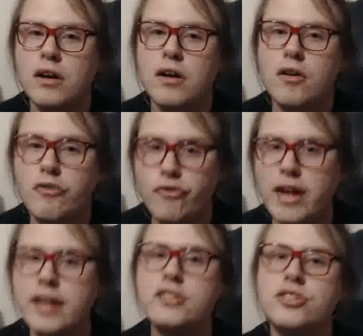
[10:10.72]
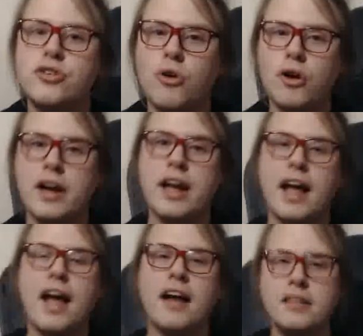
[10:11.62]
Faye's story
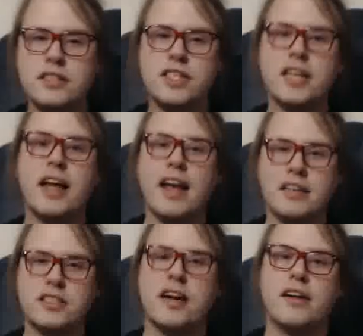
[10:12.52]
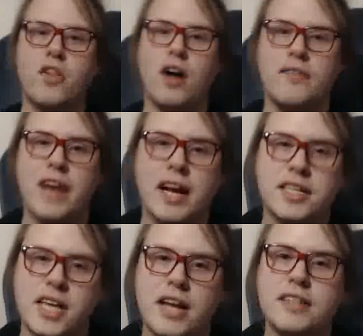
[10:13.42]
ends in anticlimax, and
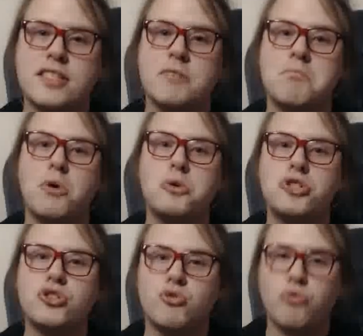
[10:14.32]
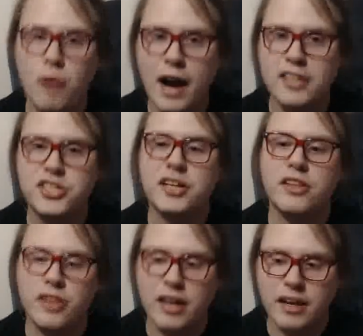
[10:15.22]
it's the most tragic
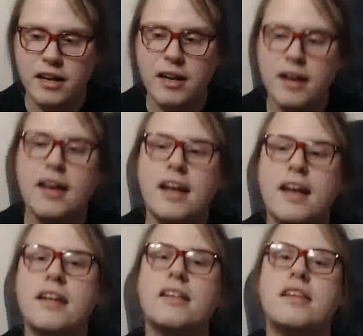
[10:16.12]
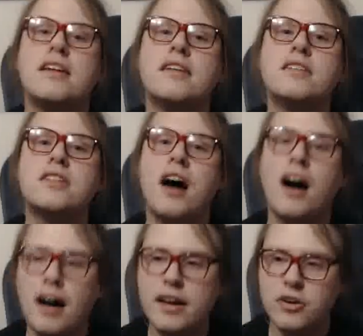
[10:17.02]
thing in the
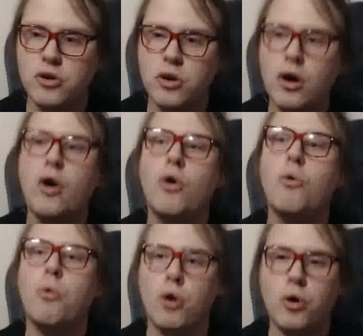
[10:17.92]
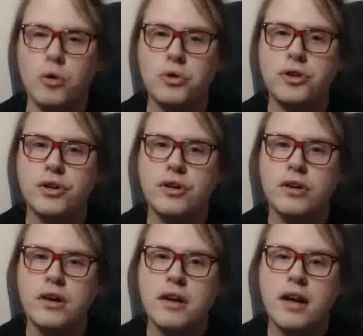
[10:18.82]
entire world.
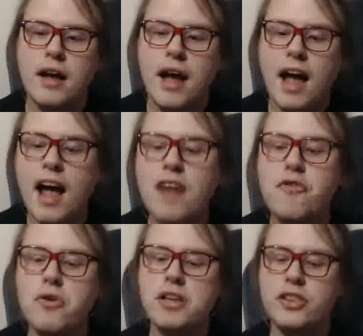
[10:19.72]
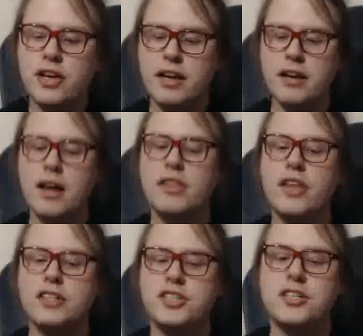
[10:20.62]
Everything that
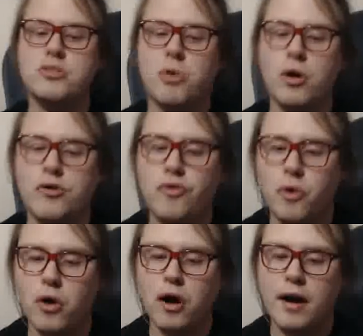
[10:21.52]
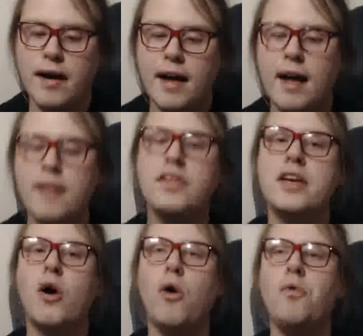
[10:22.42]
she's worked for, and the
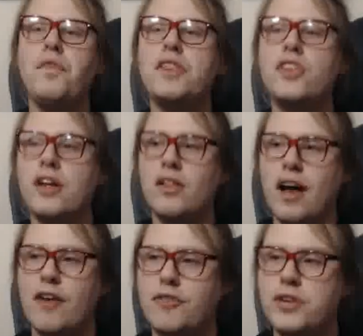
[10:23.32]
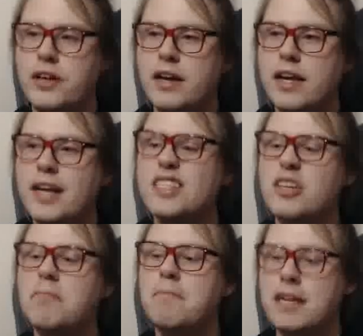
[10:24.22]
only thing left is a
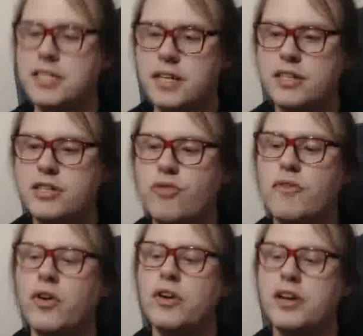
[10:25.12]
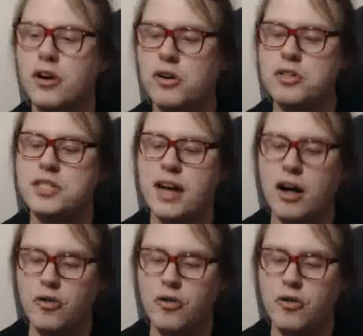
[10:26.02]
message from her younger self